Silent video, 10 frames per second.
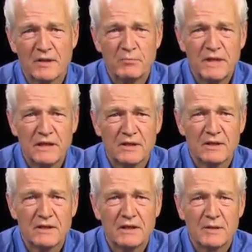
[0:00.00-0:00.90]
beat.
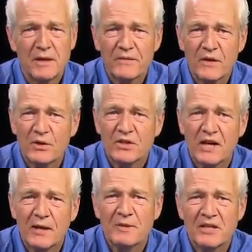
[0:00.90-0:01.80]
About the only
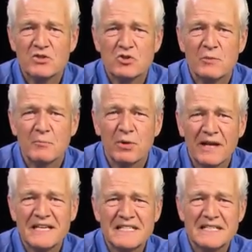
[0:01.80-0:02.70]
time an instrument
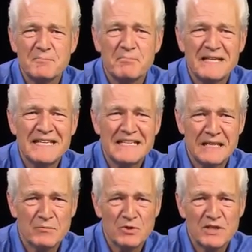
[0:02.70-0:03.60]
plays the beat
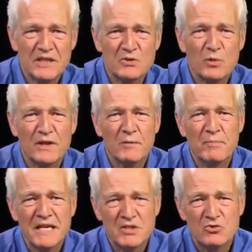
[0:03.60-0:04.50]
in music is when the
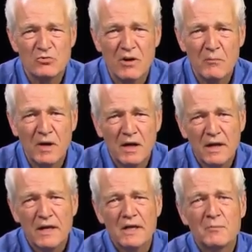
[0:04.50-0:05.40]
bass drum
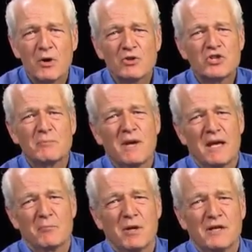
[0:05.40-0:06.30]
in a marching
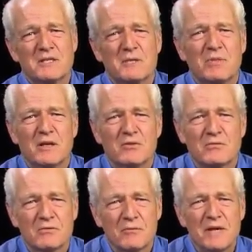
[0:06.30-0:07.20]
band plays the beat,
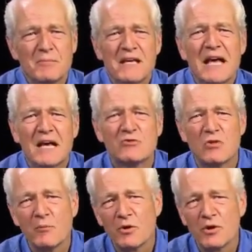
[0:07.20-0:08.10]
or maybe a
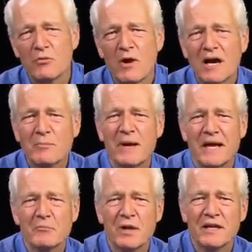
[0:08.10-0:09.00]
drummer in a rock
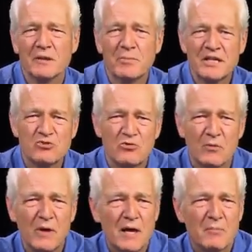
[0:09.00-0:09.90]
band playing the bass drum
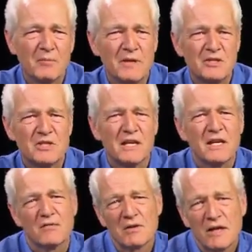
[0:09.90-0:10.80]
by means of
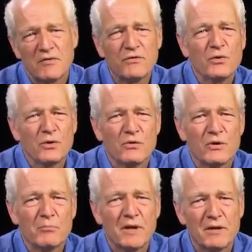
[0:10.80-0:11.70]
the left foot on a
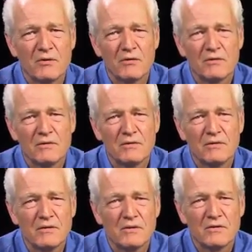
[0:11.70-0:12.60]
pedal.
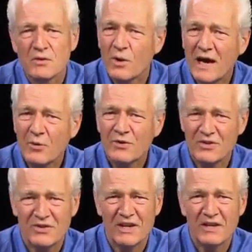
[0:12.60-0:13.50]
So how is
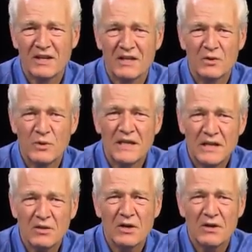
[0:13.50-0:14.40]
it then that we
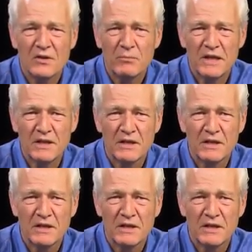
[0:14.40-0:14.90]
hear the beat?